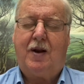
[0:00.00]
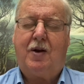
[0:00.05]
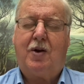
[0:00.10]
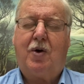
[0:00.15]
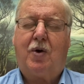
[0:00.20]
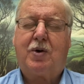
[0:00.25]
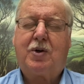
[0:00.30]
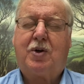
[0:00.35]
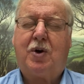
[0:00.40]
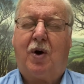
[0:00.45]

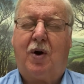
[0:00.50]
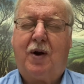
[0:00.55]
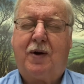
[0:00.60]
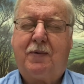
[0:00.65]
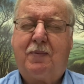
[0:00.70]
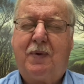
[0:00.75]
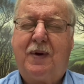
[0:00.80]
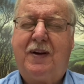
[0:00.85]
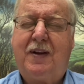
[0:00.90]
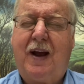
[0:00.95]
Lord
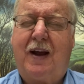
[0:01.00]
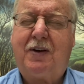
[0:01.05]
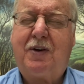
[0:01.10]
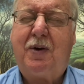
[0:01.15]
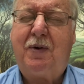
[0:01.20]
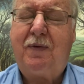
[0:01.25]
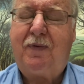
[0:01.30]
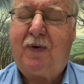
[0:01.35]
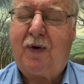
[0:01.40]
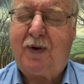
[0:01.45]
God, we thank
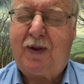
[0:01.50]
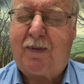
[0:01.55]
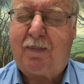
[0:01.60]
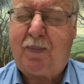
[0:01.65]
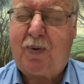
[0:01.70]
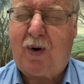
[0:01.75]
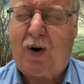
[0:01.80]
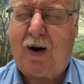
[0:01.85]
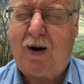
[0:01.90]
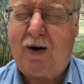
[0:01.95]
you for the
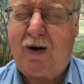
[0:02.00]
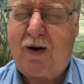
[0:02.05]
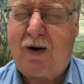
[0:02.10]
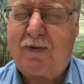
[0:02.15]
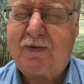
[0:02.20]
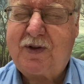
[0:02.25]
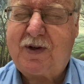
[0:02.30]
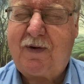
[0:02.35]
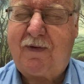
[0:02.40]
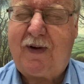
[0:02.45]
prayer
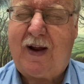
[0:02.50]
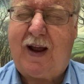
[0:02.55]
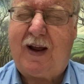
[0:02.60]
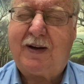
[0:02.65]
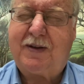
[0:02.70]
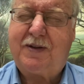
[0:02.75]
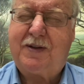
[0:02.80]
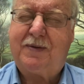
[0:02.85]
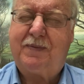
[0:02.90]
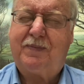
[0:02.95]
of
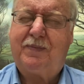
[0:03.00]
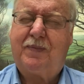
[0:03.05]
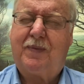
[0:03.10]
Jabez.